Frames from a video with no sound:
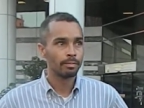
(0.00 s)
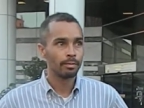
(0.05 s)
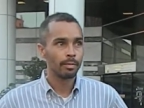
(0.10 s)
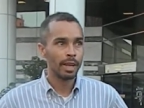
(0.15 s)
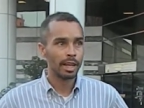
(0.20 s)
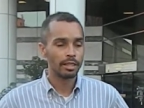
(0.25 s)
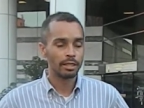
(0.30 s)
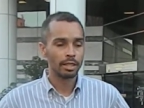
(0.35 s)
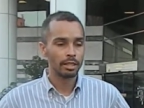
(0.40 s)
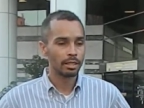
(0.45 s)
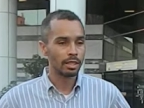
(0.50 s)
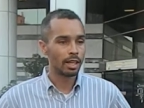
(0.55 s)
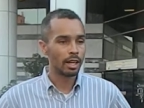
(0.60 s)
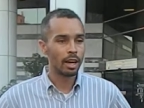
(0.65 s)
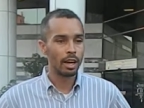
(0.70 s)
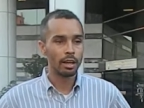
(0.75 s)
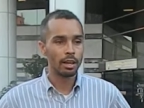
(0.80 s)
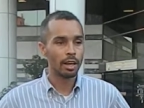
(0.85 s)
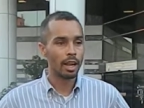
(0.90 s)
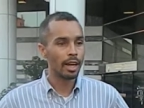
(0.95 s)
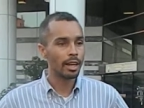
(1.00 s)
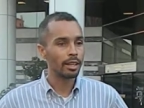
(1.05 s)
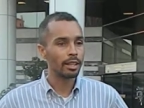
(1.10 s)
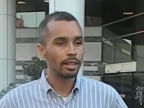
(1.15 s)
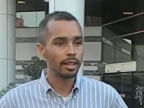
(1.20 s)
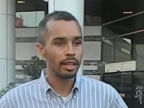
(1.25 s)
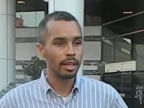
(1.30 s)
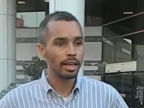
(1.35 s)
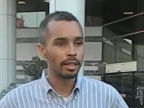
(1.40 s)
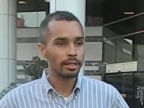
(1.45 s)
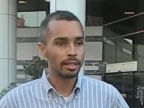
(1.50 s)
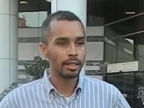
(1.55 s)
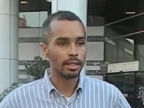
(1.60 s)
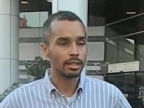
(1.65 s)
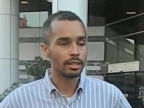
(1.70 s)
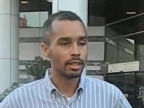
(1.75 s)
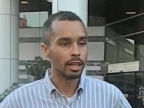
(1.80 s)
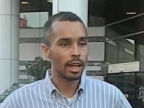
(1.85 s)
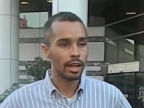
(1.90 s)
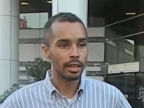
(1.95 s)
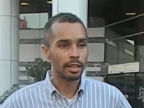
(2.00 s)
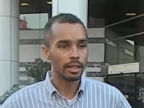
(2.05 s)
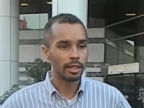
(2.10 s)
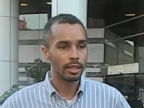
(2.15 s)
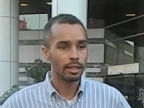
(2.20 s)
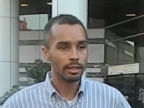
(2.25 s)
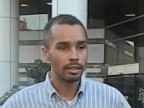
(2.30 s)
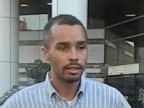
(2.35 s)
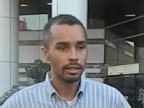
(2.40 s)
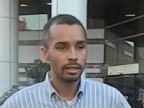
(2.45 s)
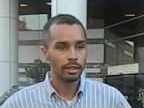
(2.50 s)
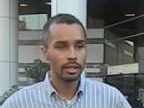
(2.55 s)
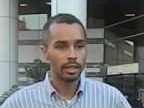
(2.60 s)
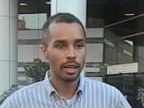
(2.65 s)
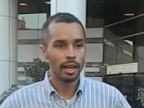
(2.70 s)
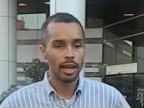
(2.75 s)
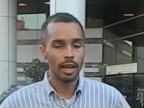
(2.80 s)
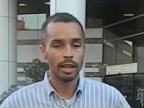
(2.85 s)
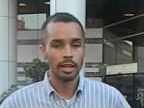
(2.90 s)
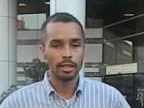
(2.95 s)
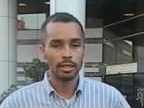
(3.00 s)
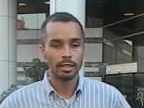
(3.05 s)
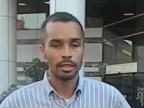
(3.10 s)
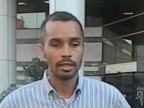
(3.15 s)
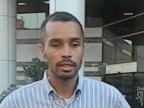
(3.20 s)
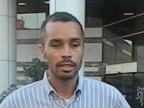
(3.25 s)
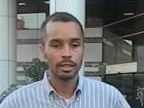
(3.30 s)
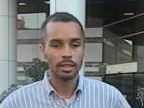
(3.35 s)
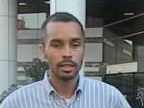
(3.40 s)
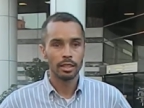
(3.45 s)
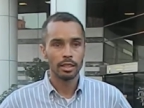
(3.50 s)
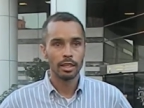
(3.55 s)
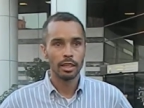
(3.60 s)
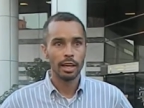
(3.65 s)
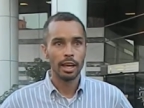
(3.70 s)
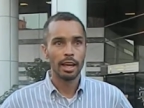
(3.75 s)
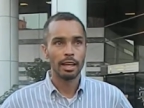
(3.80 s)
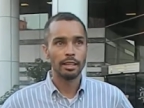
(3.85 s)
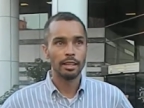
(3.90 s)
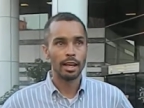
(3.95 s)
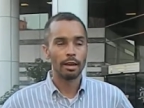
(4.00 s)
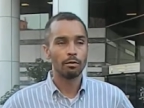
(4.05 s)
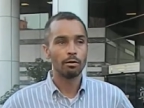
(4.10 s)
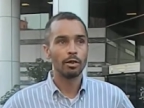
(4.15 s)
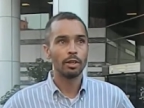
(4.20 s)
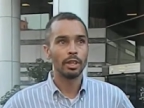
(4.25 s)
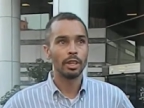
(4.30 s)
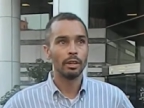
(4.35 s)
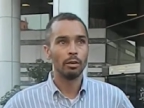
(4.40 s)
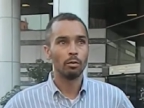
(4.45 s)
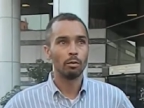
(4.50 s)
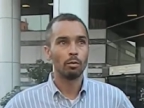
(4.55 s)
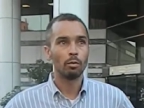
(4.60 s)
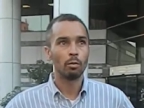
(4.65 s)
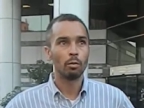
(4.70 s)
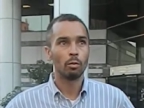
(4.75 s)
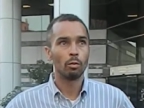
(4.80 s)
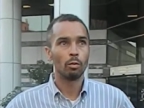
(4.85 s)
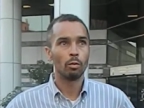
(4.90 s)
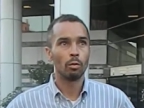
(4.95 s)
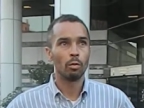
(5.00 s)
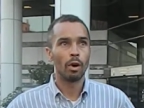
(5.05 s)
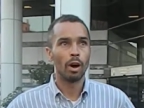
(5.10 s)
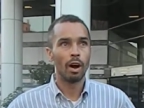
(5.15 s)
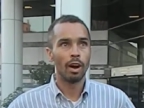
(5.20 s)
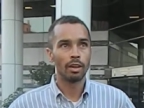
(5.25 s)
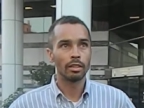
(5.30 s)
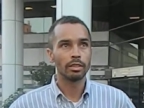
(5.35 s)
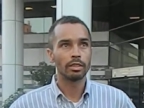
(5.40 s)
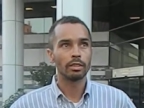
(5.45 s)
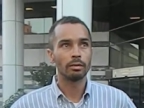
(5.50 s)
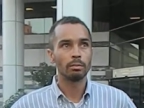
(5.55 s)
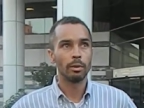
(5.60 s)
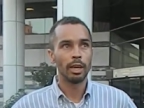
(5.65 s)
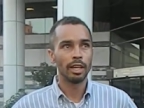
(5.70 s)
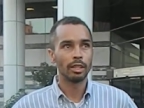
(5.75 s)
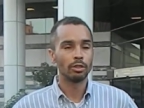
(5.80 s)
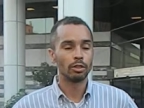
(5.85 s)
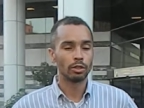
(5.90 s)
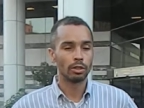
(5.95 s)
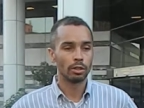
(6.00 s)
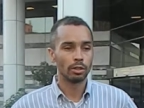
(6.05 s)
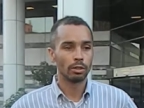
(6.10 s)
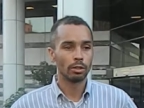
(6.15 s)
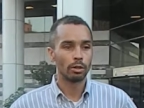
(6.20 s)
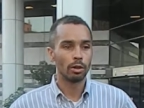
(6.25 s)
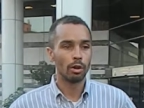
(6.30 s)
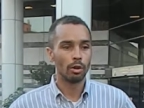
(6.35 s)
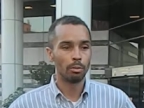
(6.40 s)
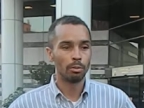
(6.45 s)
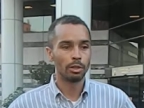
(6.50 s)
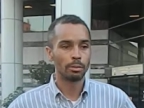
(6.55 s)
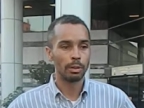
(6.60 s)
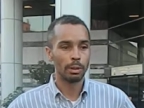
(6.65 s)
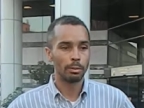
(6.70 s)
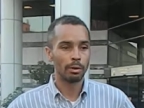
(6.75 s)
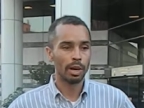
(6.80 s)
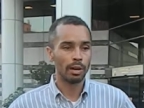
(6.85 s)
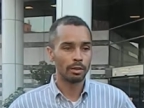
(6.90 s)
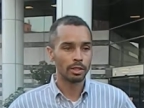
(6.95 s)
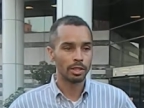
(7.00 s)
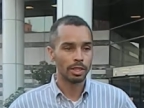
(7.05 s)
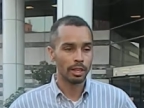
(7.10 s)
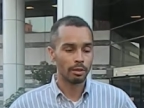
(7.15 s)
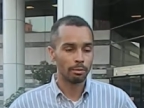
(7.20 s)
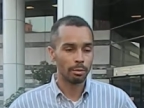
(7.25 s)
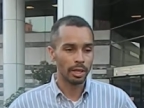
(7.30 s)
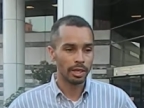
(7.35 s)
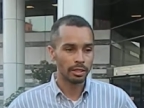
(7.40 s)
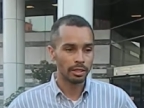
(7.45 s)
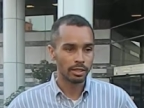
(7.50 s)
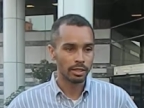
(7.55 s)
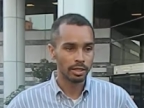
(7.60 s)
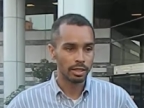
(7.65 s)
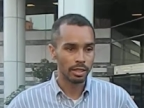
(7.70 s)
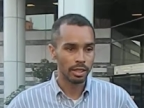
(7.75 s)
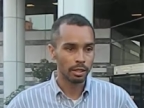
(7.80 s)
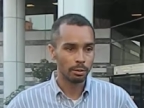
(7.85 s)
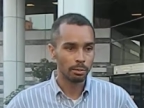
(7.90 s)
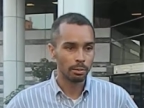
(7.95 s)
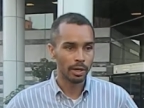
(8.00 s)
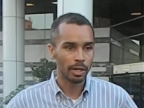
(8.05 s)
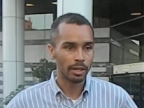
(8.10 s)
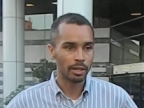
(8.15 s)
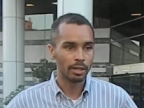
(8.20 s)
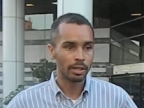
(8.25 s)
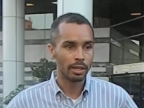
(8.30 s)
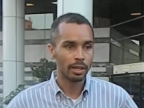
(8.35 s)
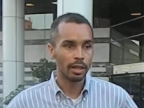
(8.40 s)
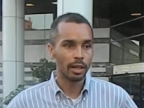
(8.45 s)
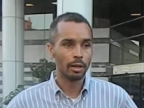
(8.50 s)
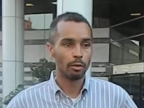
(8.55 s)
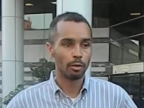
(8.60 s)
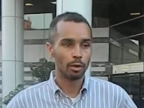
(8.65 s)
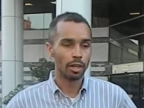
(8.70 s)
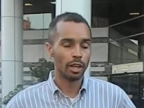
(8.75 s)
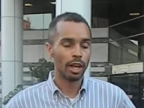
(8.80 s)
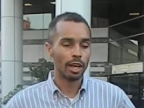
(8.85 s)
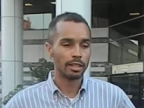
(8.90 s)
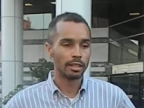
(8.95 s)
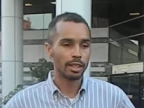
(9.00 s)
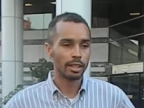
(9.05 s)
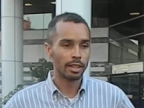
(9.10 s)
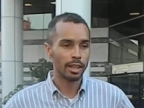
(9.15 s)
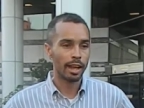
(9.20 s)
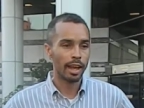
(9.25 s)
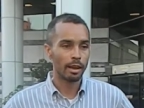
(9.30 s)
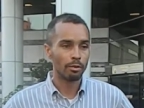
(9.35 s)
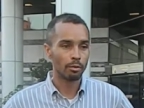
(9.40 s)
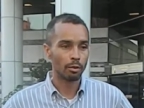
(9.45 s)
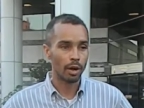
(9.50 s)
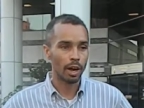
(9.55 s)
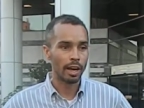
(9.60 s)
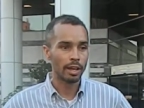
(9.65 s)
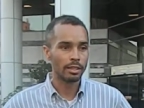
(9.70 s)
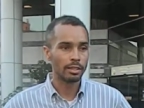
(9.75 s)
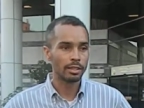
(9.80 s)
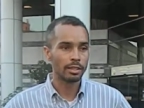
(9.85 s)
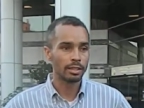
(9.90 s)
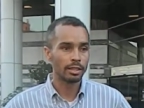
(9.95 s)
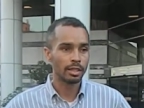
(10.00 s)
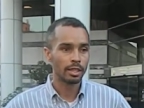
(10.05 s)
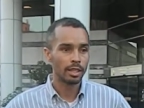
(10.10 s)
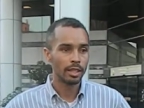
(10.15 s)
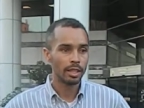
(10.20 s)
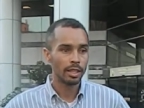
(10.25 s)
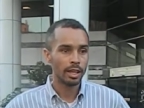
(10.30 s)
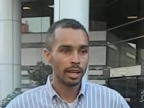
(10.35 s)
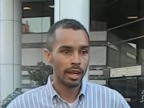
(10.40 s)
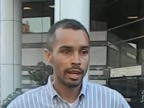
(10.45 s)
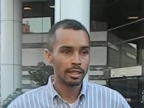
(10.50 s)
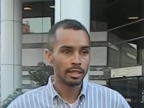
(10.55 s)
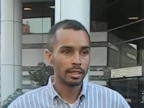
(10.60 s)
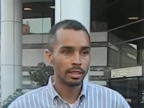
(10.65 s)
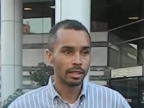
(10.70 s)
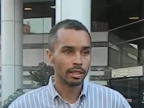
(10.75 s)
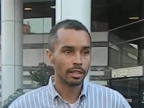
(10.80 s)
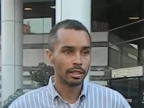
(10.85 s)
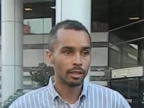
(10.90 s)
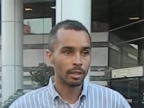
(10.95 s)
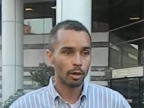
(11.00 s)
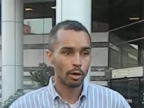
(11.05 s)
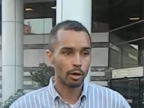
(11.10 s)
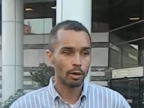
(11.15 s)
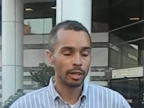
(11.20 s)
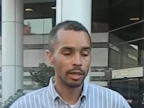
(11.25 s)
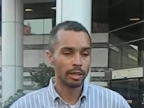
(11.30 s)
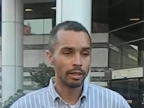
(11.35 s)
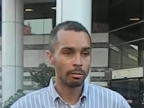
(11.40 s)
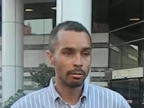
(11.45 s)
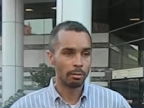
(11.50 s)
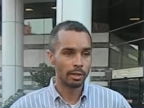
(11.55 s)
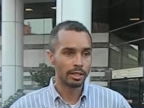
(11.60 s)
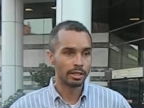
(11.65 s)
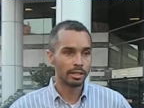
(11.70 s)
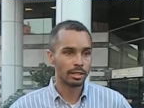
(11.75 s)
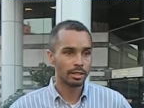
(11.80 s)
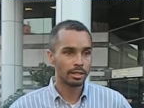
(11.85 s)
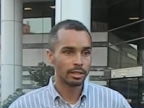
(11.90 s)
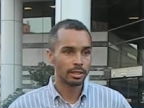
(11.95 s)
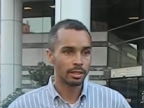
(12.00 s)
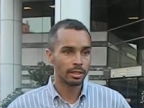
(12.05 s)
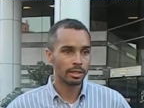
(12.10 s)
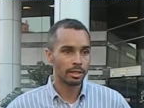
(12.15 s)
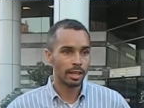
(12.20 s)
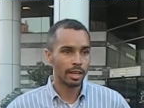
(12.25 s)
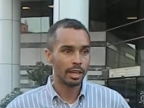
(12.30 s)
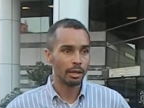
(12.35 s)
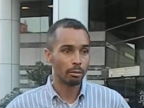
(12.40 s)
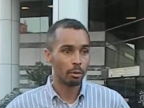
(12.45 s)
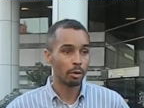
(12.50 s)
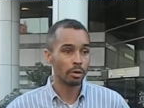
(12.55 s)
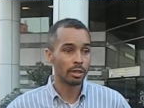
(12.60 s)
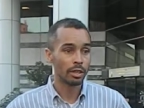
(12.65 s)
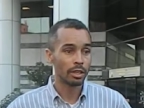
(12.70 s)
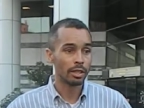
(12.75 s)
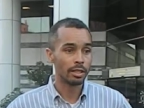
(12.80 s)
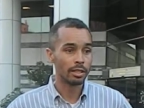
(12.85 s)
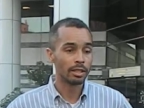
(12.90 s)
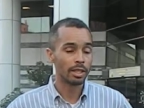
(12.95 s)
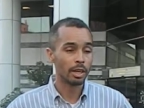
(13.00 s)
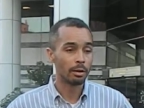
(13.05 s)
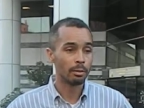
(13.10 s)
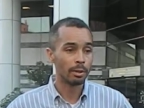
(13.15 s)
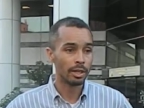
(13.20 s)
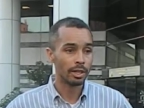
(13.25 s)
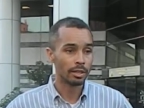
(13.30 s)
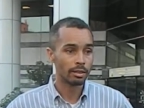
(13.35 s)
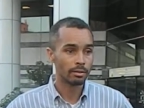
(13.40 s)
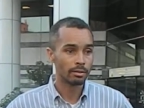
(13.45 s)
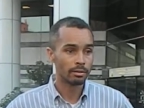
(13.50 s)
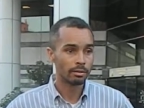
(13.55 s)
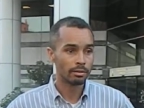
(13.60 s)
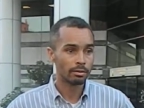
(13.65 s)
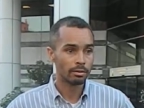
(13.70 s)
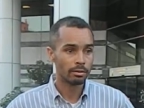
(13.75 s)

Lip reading: It's as unlikely as it is likely, and it definitely us making sure homeless people have a safe place to sleep and realize that they have rights isn't hurting business any more than it is helping them.